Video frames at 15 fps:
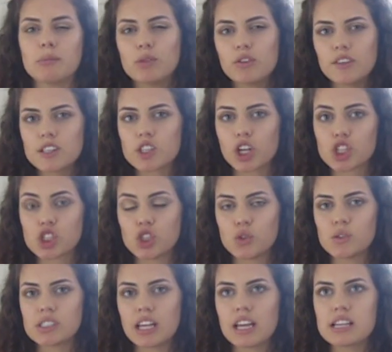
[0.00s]
movies on
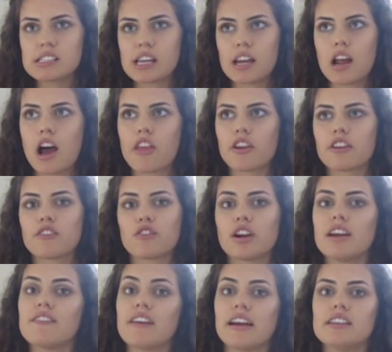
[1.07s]
Tuesdays and other
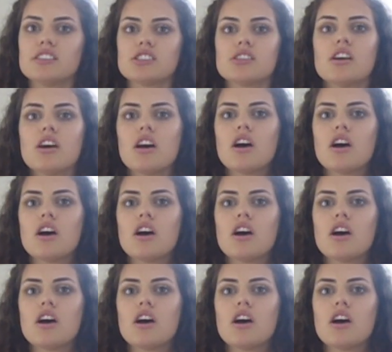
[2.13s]
free events